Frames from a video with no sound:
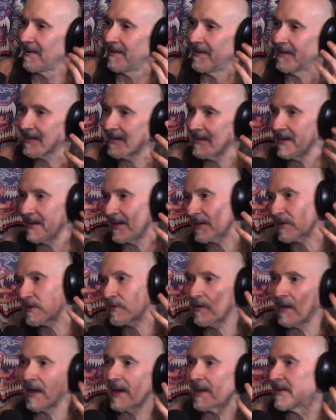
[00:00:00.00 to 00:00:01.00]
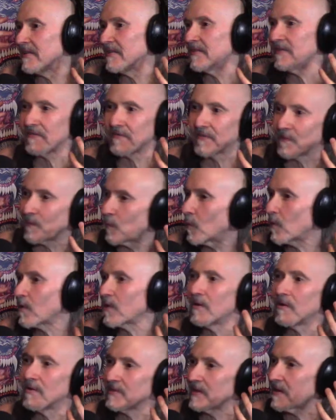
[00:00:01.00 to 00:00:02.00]
kind of creative
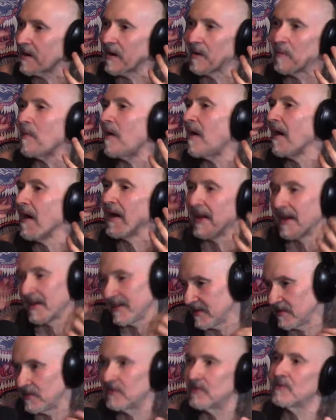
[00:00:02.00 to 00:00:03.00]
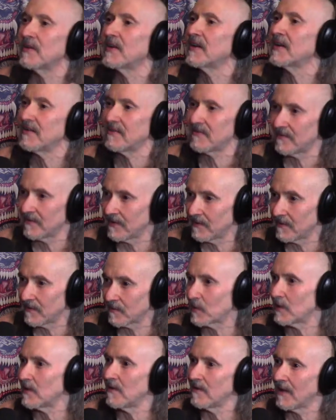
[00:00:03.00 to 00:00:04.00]
world in our mind and doing it in re
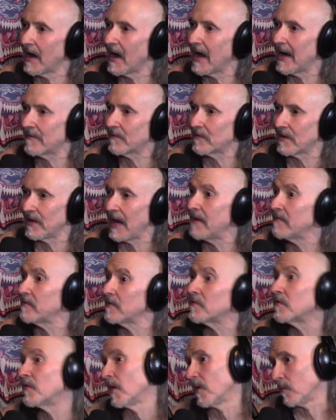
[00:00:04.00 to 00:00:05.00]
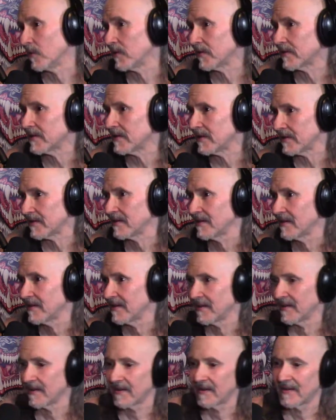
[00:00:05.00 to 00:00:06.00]
real life and having fun with it.
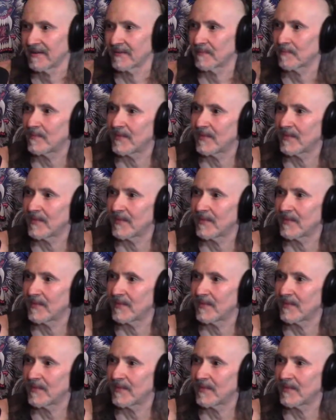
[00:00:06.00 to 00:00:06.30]
Absolutely,